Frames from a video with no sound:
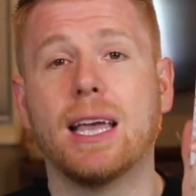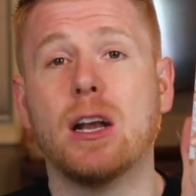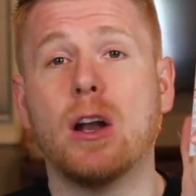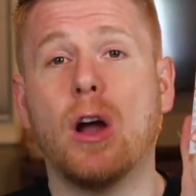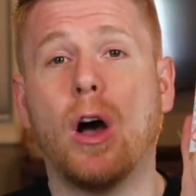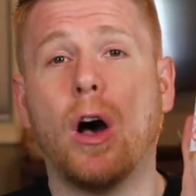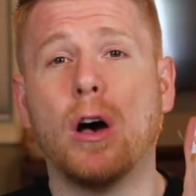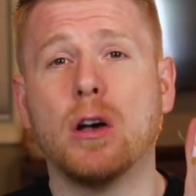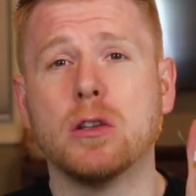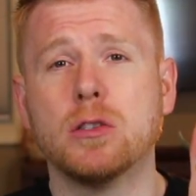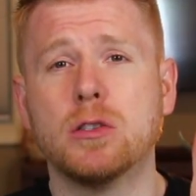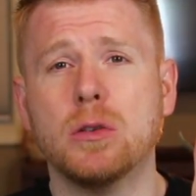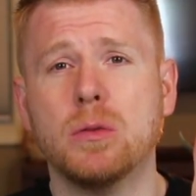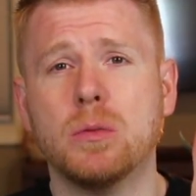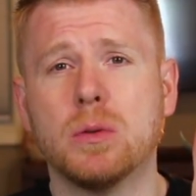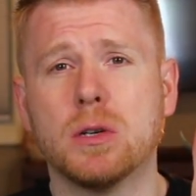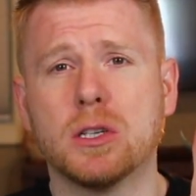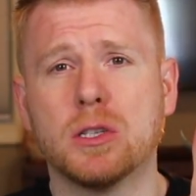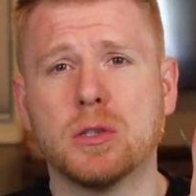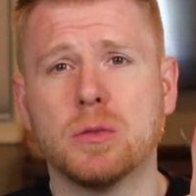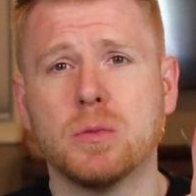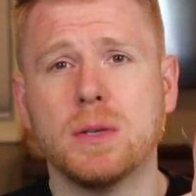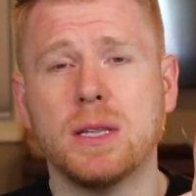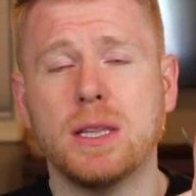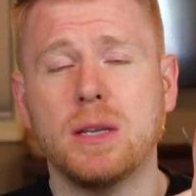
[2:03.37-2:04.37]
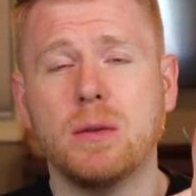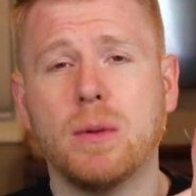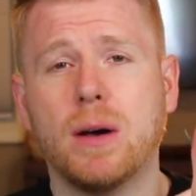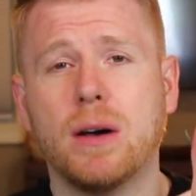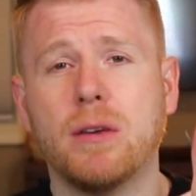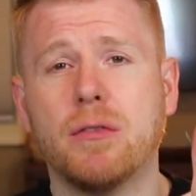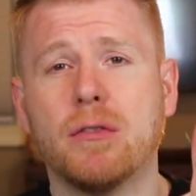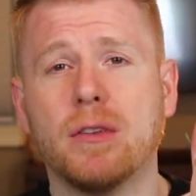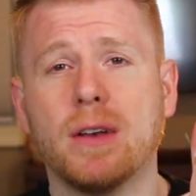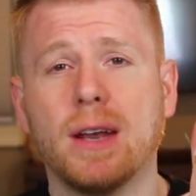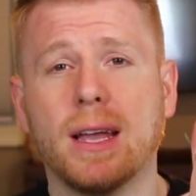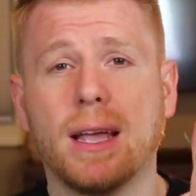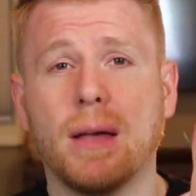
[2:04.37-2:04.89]
It also works really well
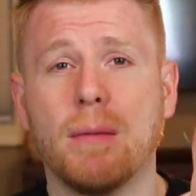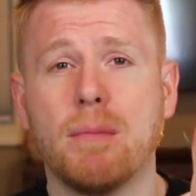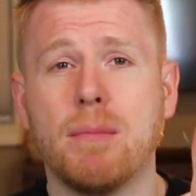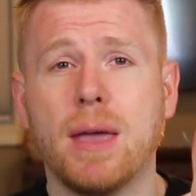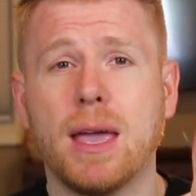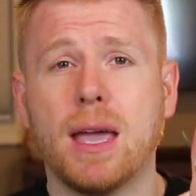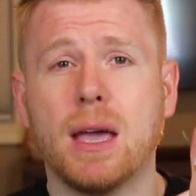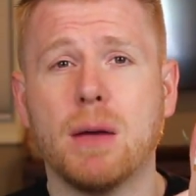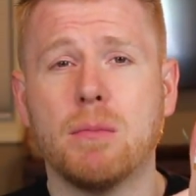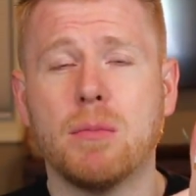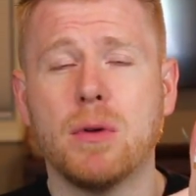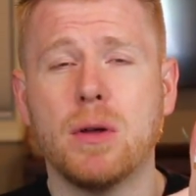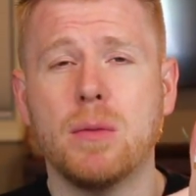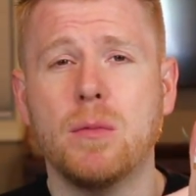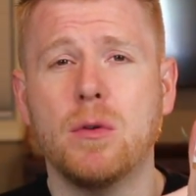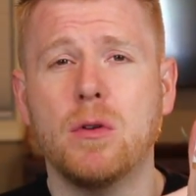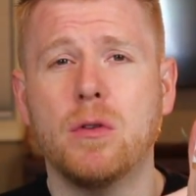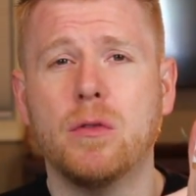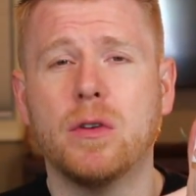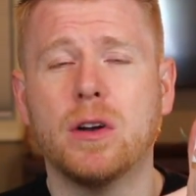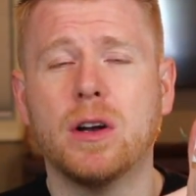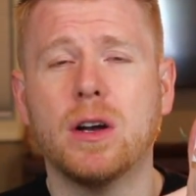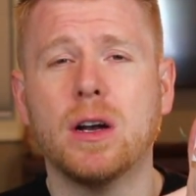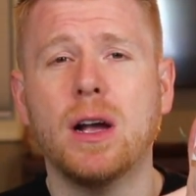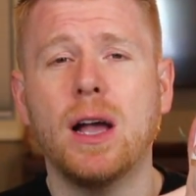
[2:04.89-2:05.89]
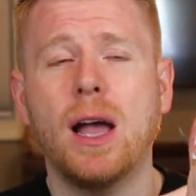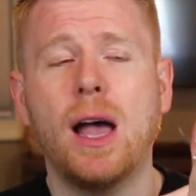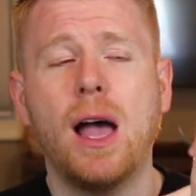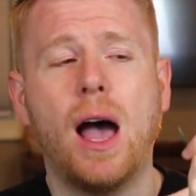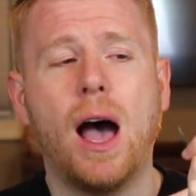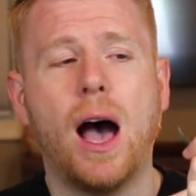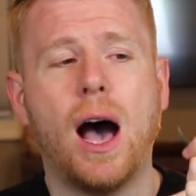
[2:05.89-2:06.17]
for like a makeup remover.